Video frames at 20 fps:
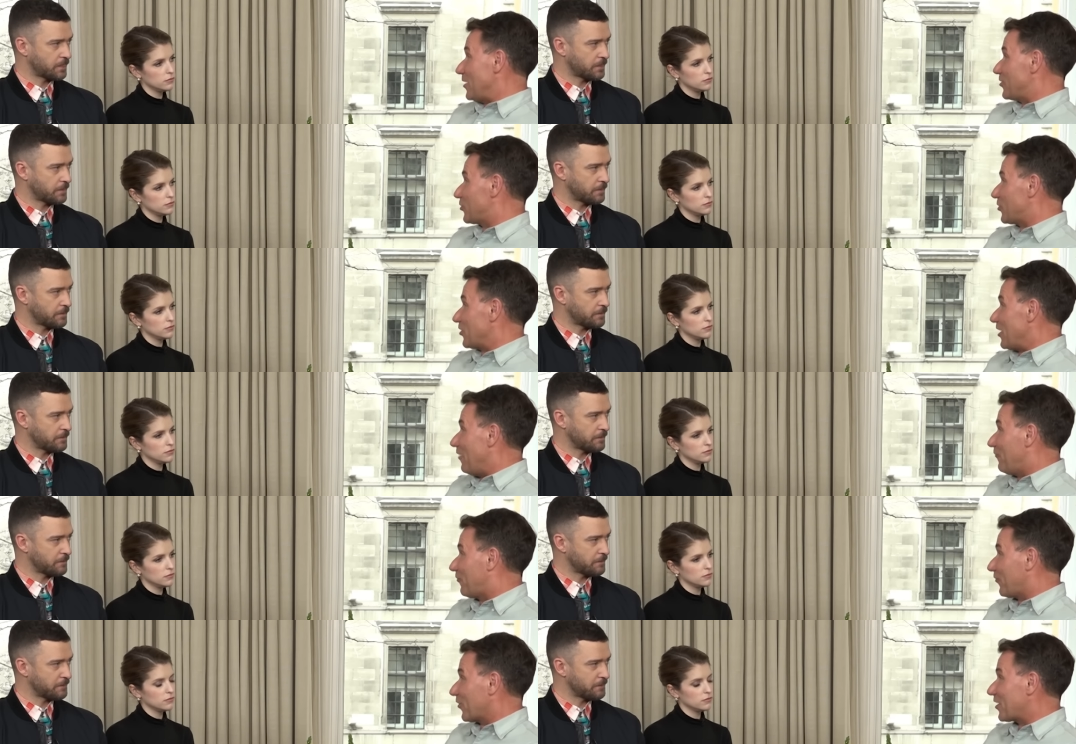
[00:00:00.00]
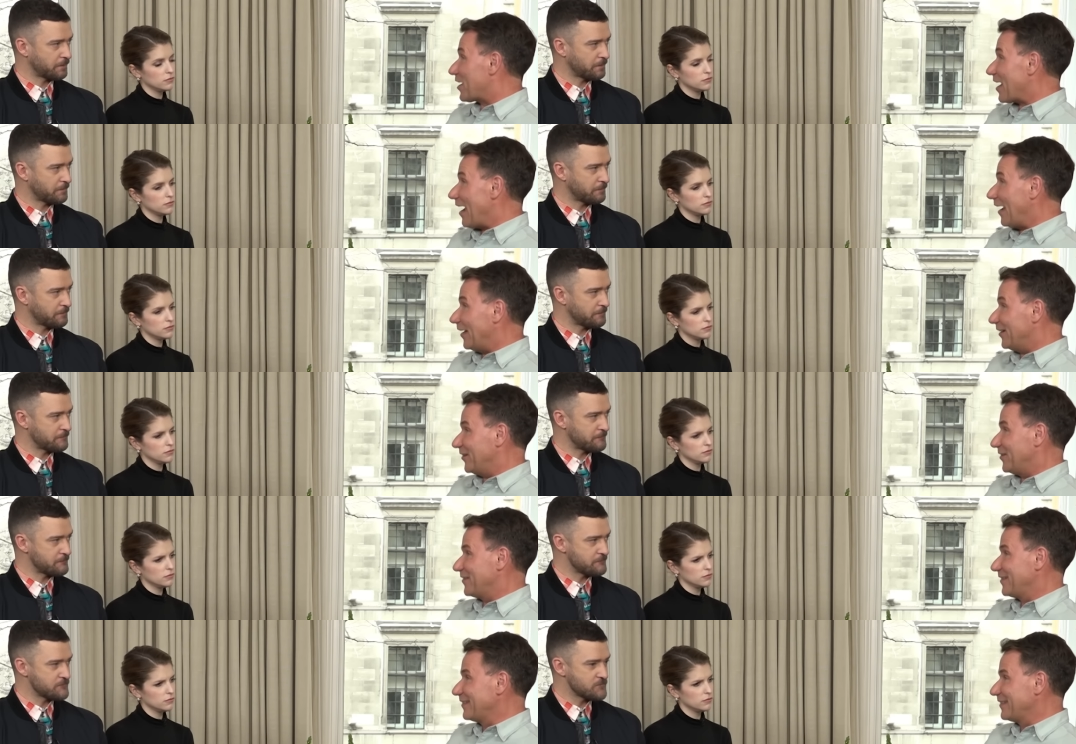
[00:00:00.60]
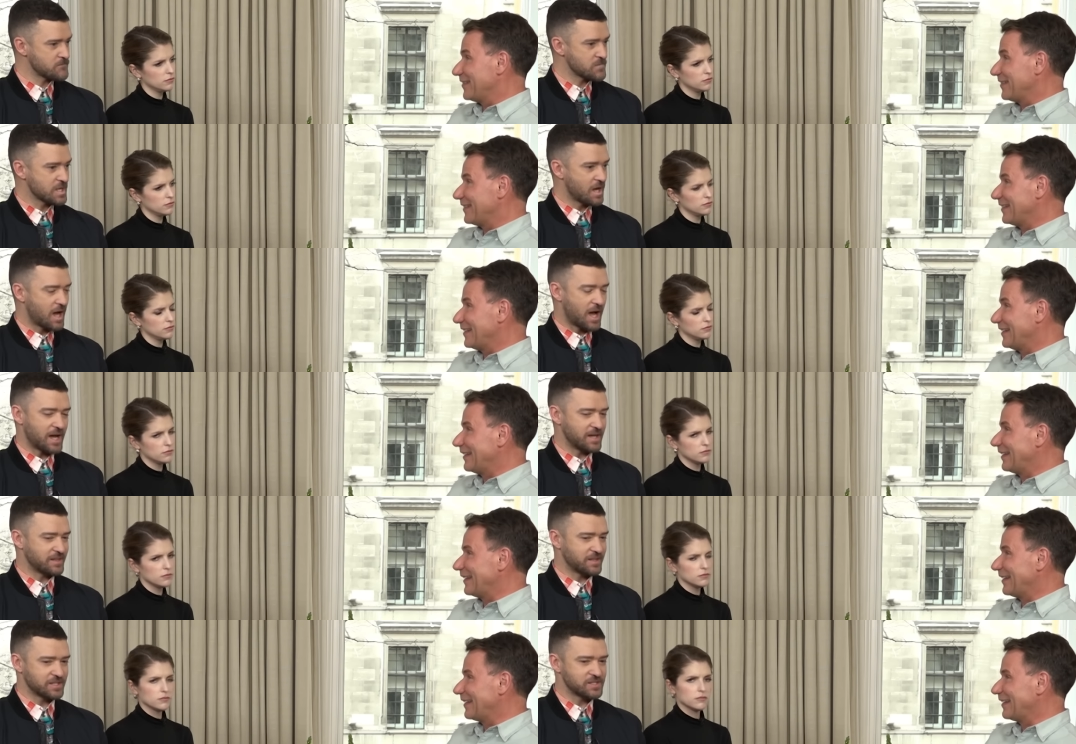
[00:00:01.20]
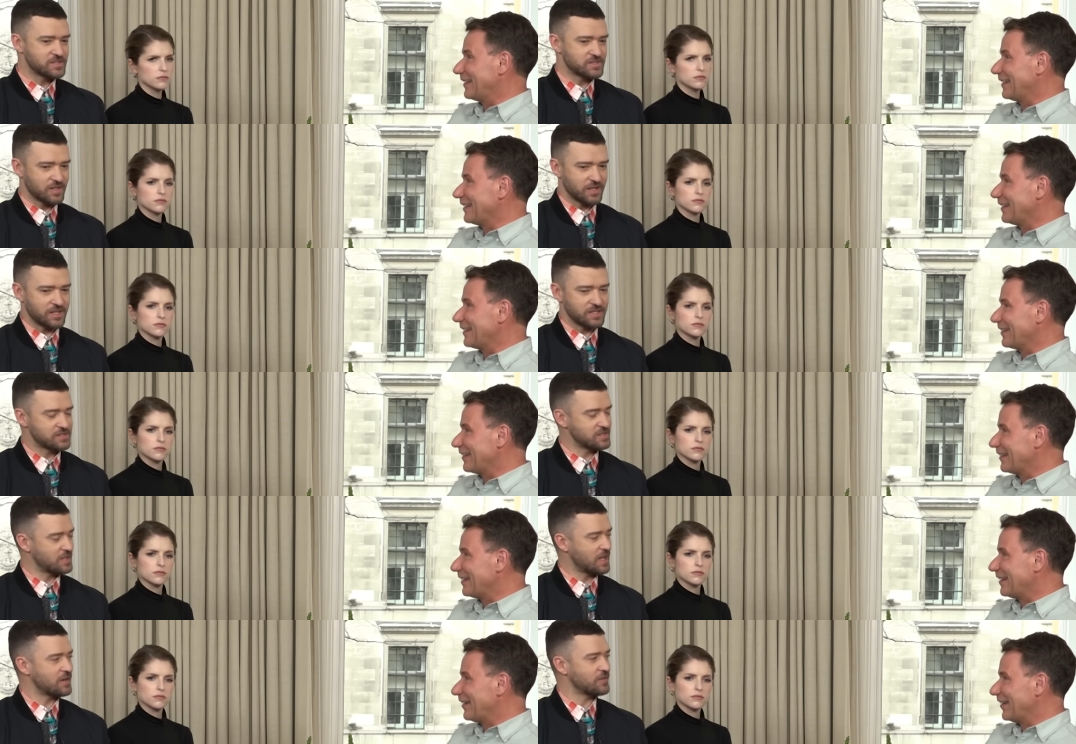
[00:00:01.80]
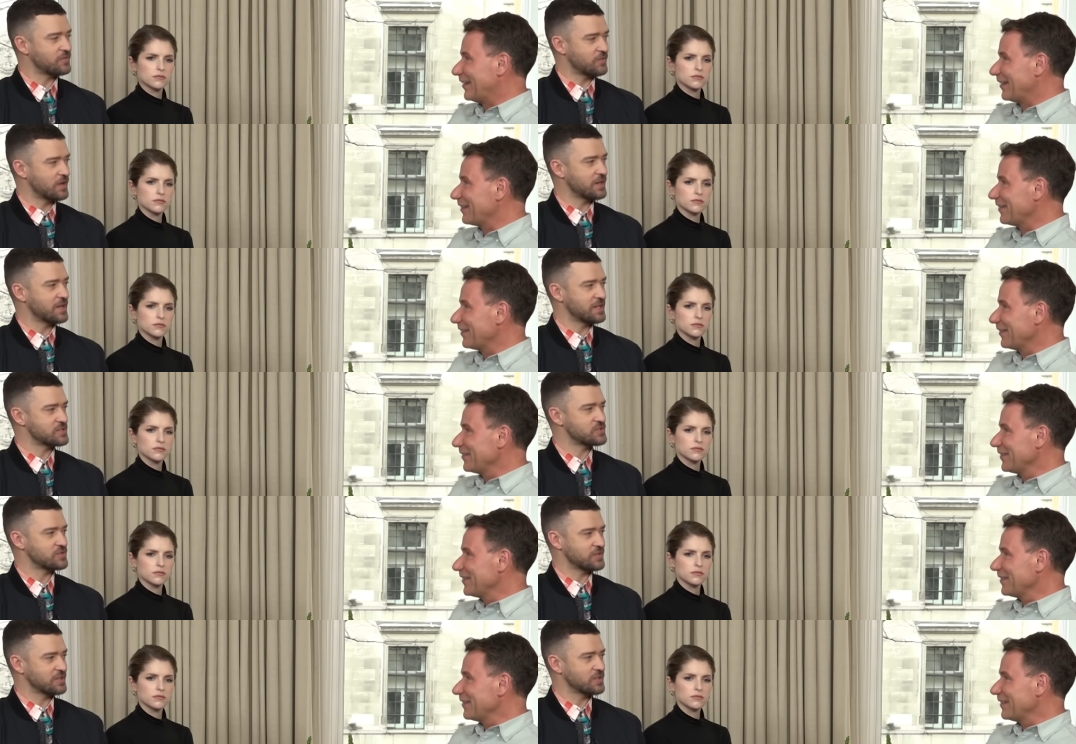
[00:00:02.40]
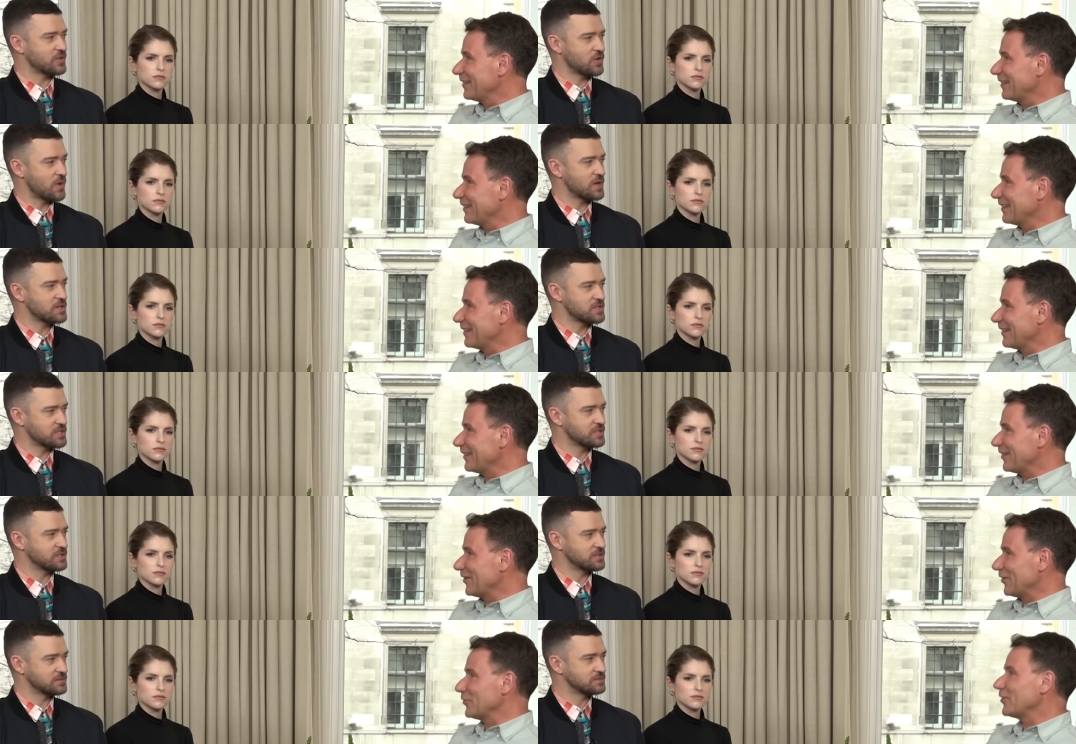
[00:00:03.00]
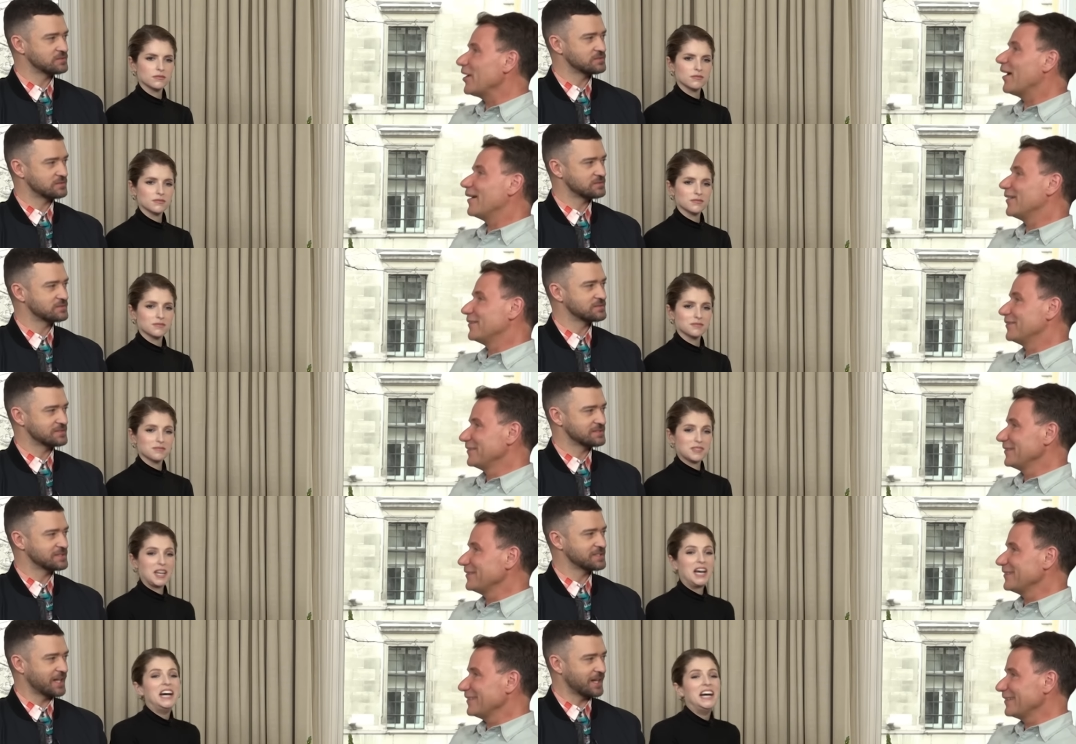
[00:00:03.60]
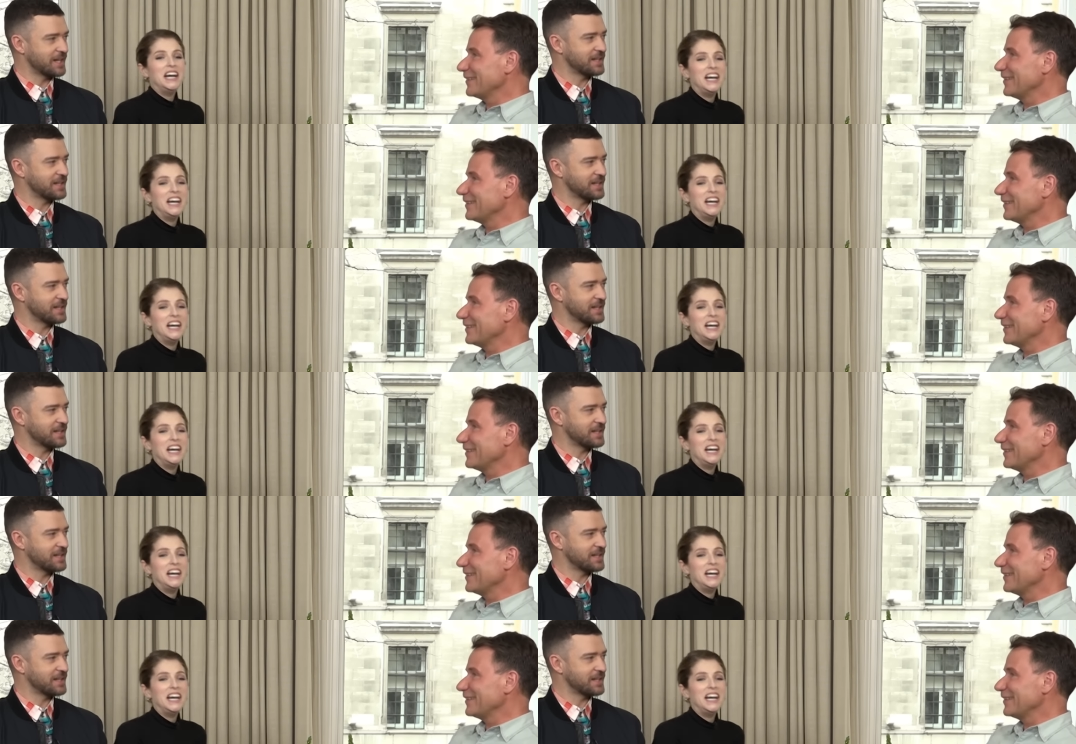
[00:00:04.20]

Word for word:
Speaker 1: question ever again?
Speaker 2: I think it's a, it's a lot of fun answering the question. Yeah.